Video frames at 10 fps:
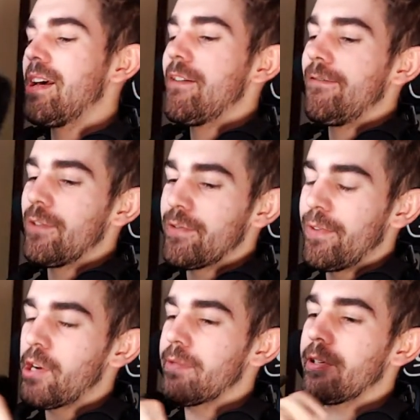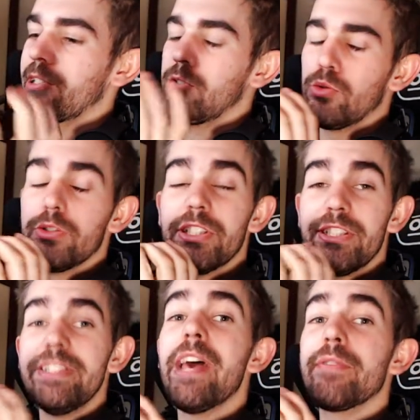Feels very, very cool. You're
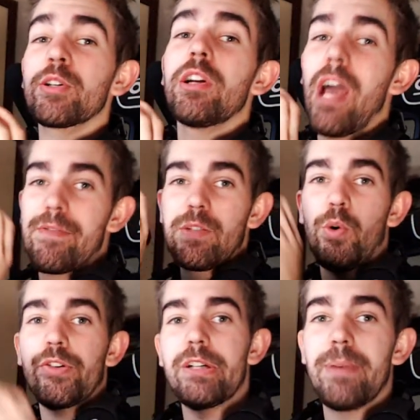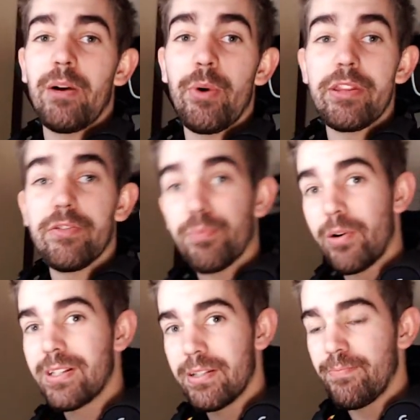never going to have to worry about whether you've
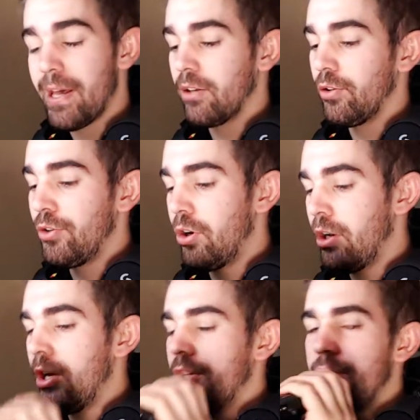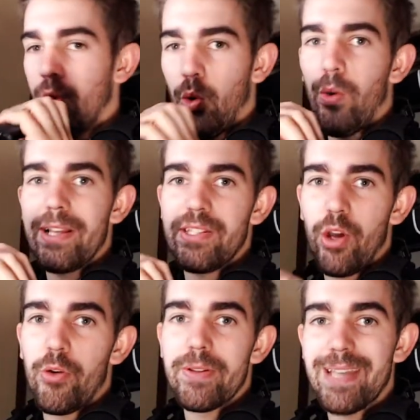pressed the pedal or not. You always
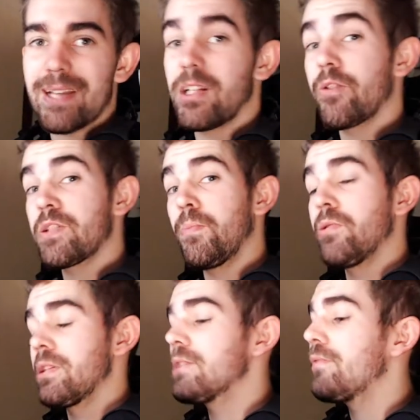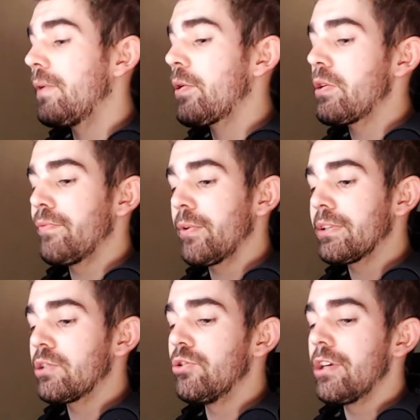know the tactile response is very,
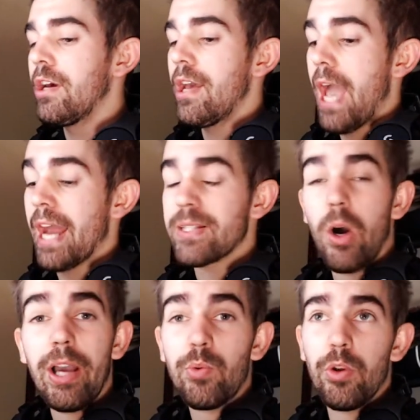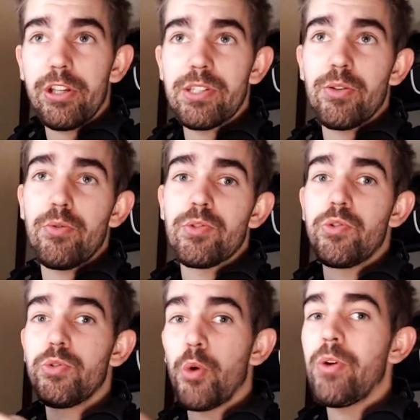very good. And it's high quality too, so
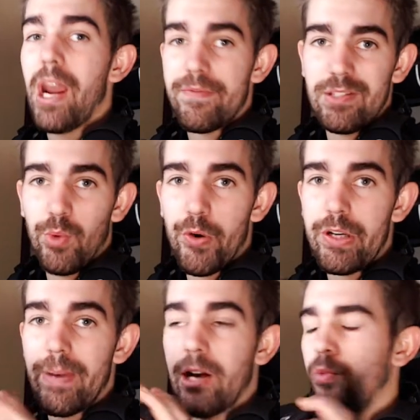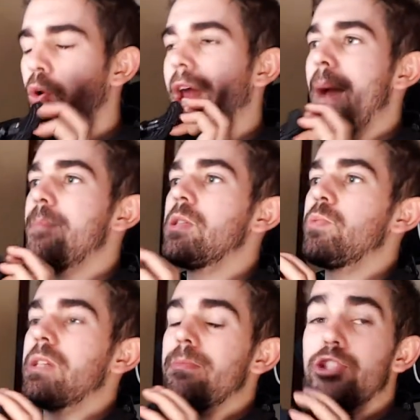you don't have to worry about what happens
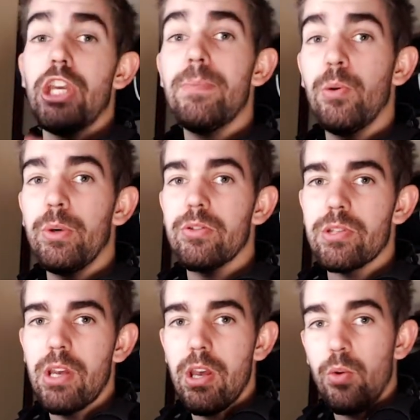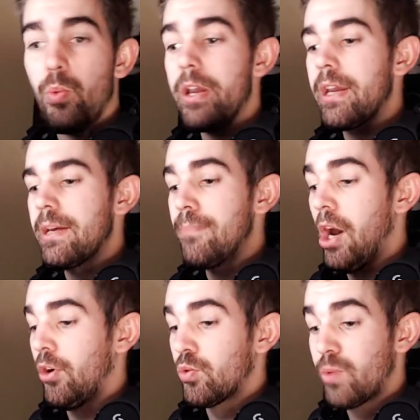with some cheaper wheels, where it
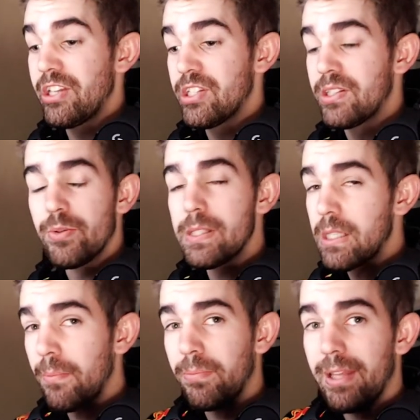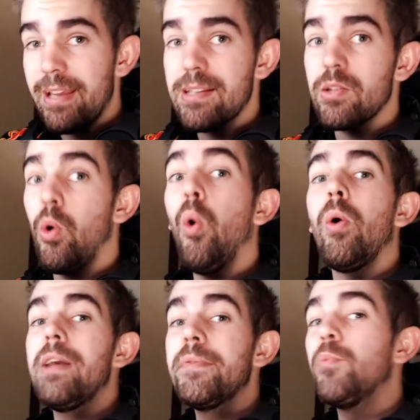might not register in some places,
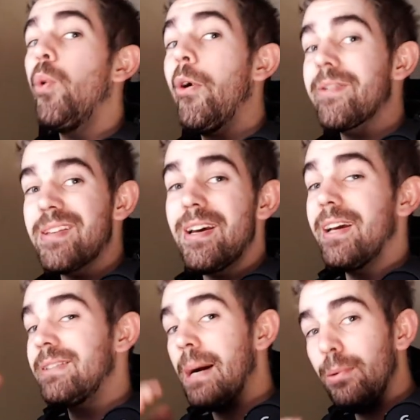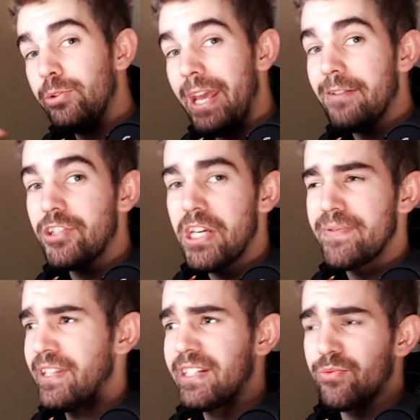or even worse, double
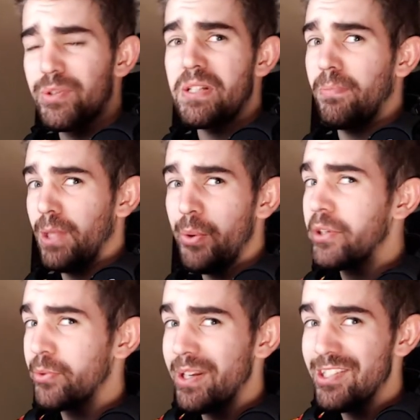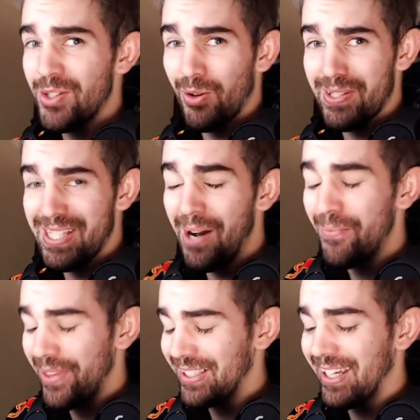downshifts, and you can risk blowing your engine or
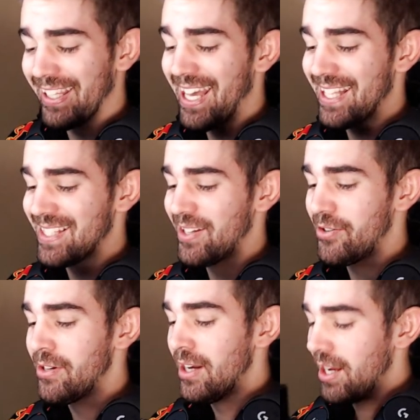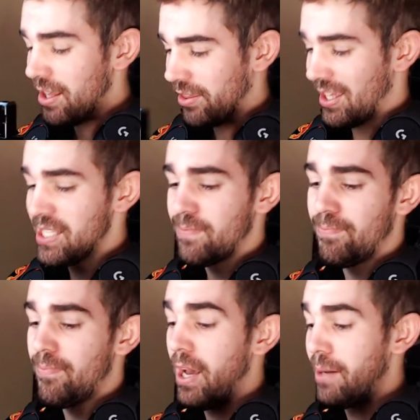something like that. So these
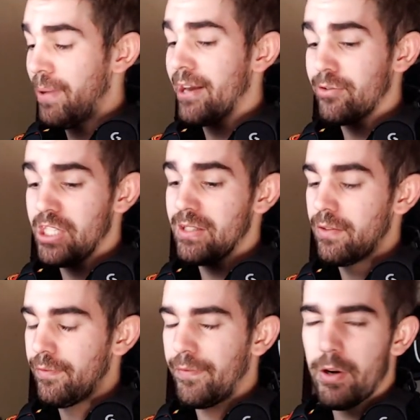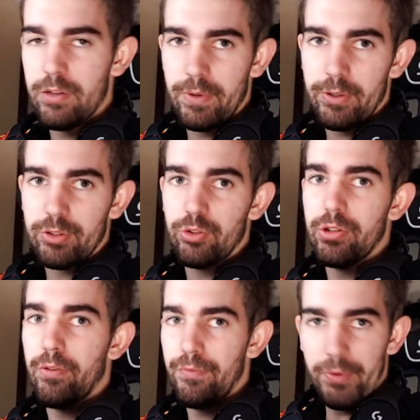uh, paddle shifts, very, very good,
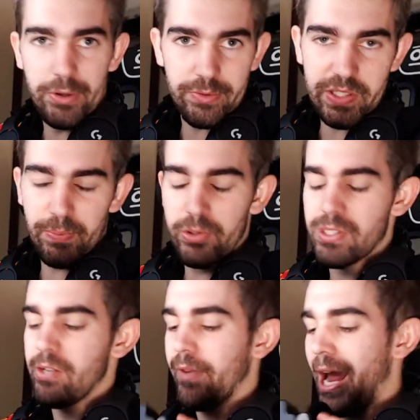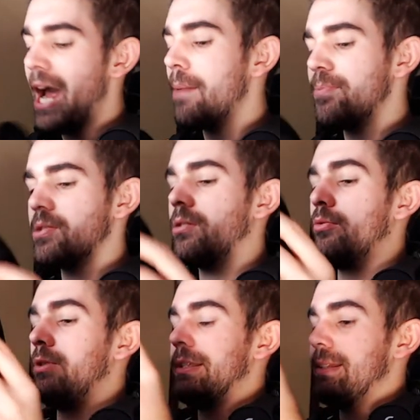very responsive,
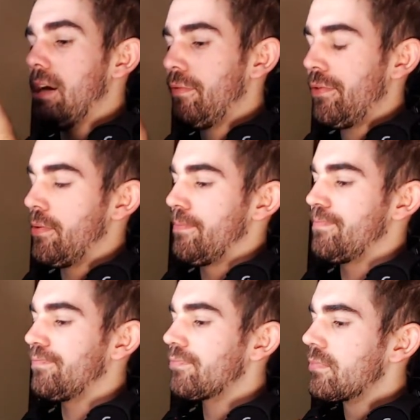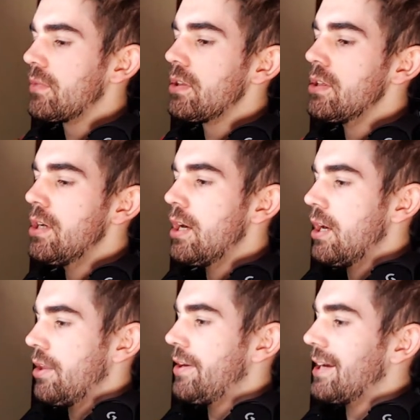absolutely love them.
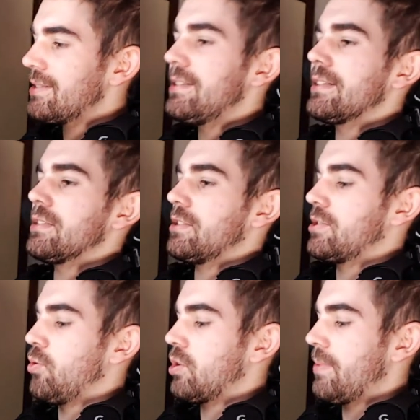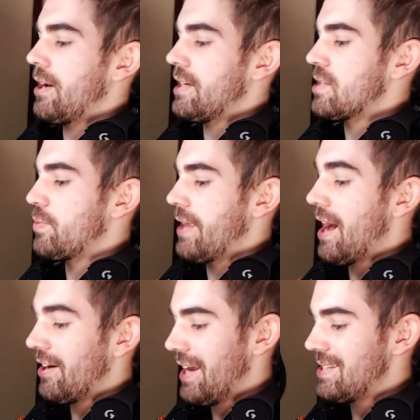The next thing to talk about is
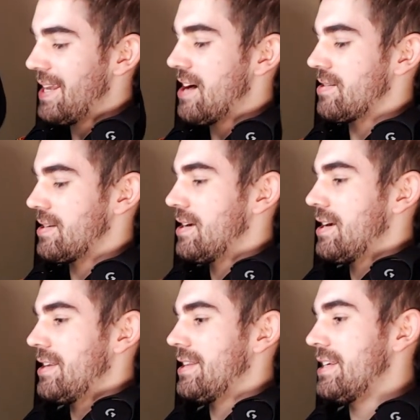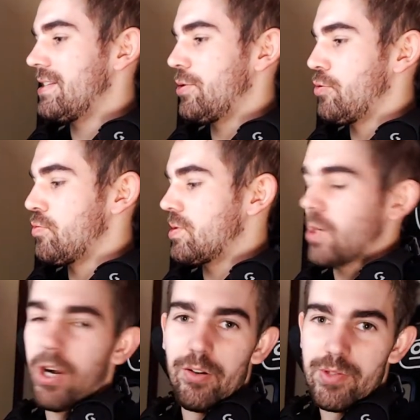without a doubt the two
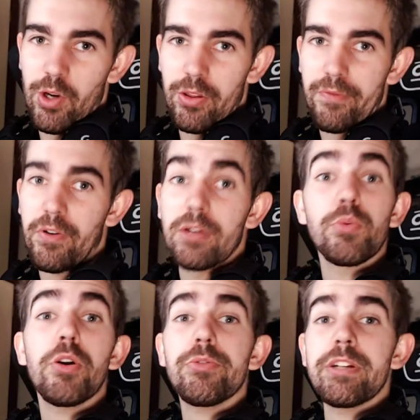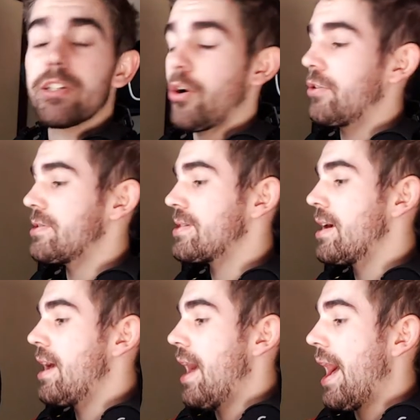dials on the front, rotary encoders
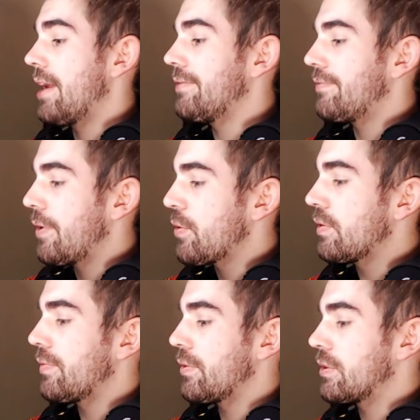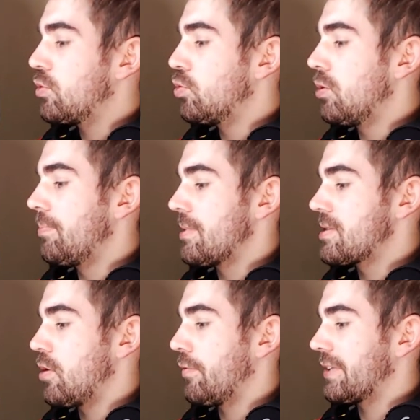and very, very cool
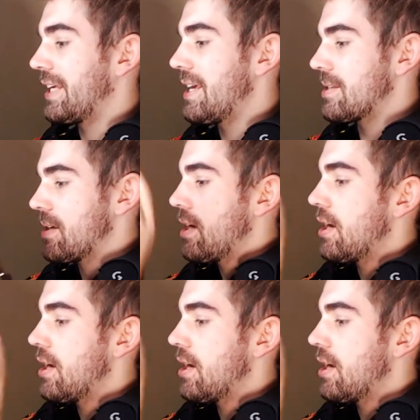bits of kit.